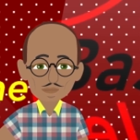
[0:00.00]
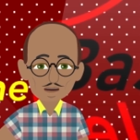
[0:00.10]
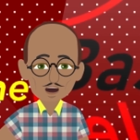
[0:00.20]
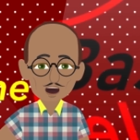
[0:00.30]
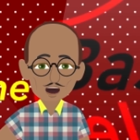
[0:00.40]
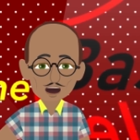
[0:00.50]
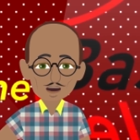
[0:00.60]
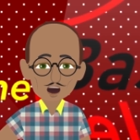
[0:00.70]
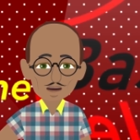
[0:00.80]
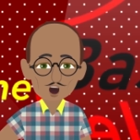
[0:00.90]
So for all the
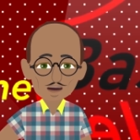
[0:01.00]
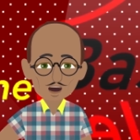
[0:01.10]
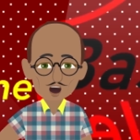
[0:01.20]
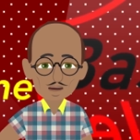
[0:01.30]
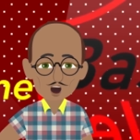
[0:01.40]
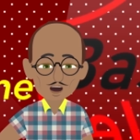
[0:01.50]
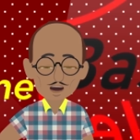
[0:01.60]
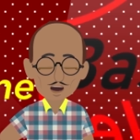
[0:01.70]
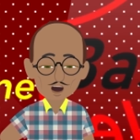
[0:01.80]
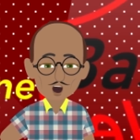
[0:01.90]
guys out there who
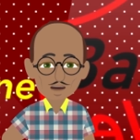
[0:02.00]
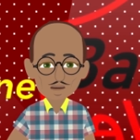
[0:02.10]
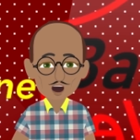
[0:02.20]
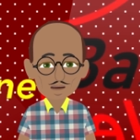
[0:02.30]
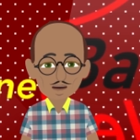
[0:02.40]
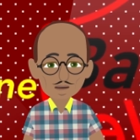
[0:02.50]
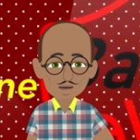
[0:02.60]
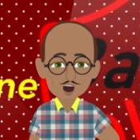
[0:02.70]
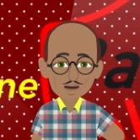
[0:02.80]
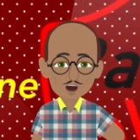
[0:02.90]
have no boss at
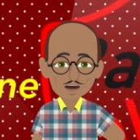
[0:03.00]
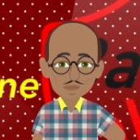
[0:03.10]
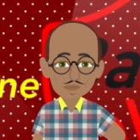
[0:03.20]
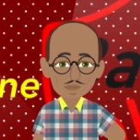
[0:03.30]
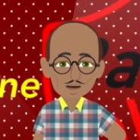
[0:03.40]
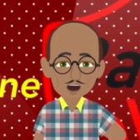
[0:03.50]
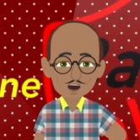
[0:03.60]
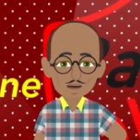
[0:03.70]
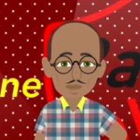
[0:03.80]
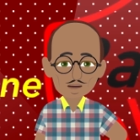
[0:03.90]
home,
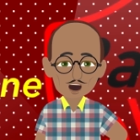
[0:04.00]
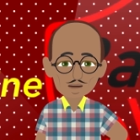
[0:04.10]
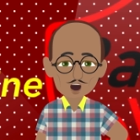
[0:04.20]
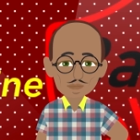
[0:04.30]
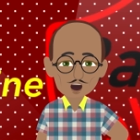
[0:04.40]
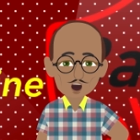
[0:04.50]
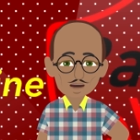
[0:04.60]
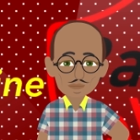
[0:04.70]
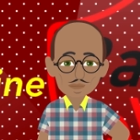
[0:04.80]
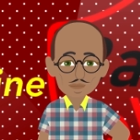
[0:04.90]
well, let's just say
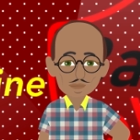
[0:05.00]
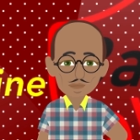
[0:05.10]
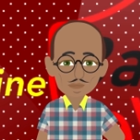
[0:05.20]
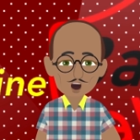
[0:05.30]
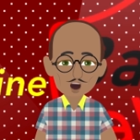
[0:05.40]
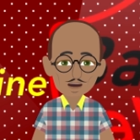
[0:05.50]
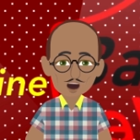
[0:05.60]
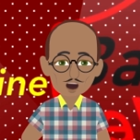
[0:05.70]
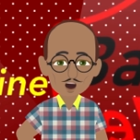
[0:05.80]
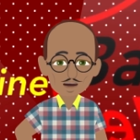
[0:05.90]
I
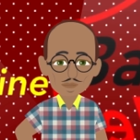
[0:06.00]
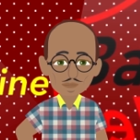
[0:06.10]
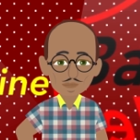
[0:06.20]
envy you